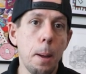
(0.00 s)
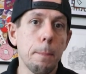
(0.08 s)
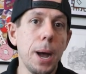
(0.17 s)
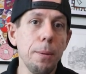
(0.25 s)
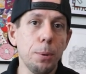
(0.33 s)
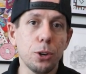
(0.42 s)

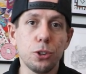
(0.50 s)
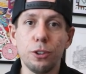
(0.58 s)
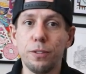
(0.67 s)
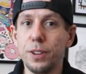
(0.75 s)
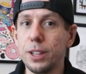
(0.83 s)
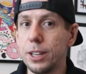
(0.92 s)
My personal
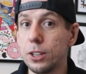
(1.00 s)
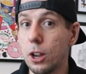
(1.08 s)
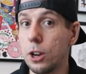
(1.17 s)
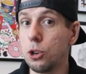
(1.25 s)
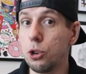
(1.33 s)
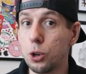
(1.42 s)
feelings
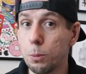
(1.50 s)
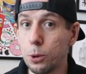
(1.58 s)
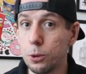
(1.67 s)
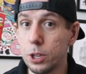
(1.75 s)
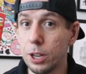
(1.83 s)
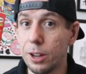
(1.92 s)
on
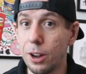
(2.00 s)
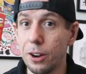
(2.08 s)
Nutrabolt